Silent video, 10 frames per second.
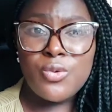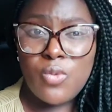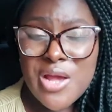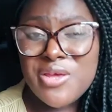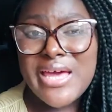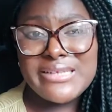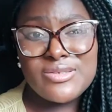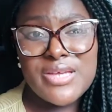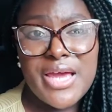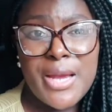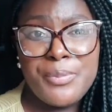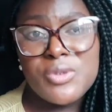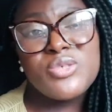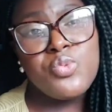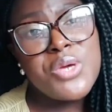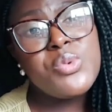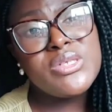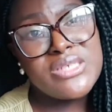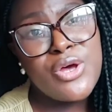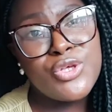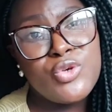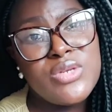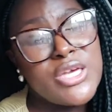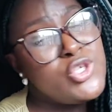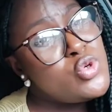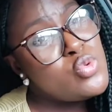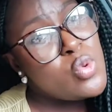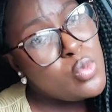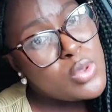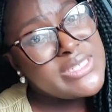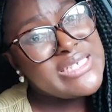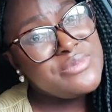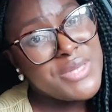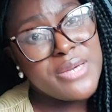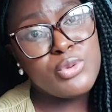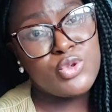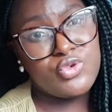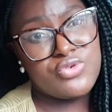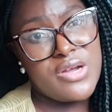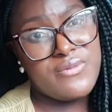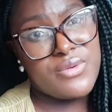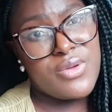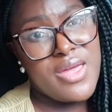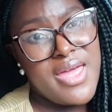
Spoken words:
When you get to the airport, we will tell you that you wouldn't be able to travel.